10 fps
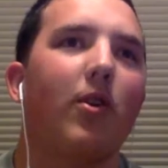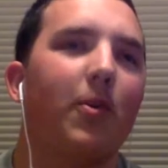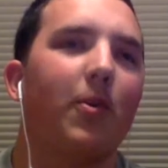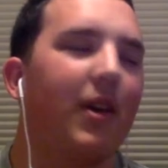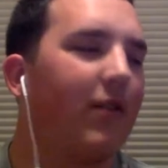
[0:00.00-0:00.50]
you'll
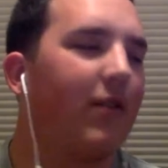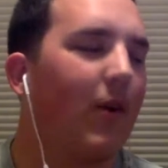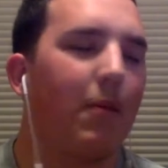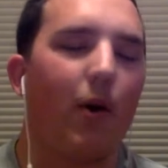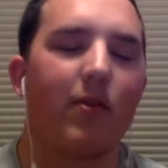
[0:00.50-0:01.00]
be interviewing
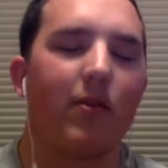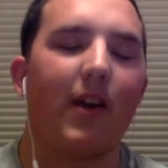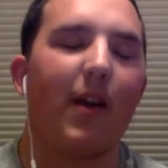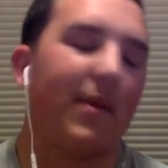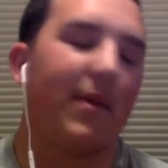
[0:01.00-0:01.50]
post
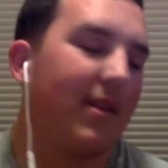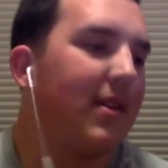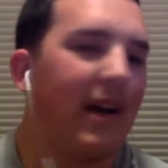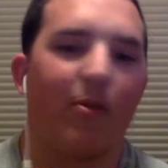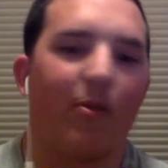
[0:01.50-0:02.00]
game, and
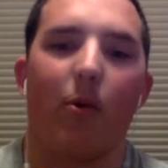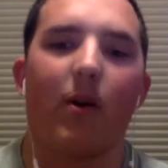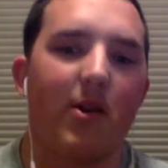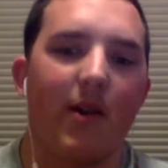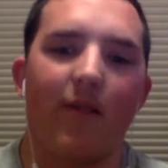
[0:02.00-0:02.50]
next
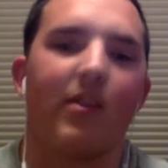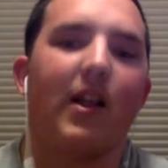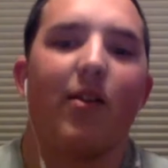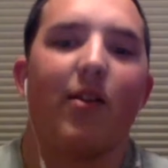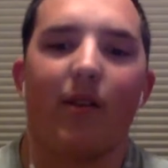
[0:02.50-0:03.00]
morning you have a
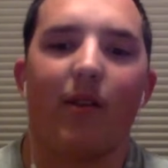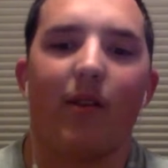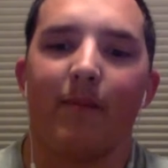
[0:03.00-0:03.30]
class with them.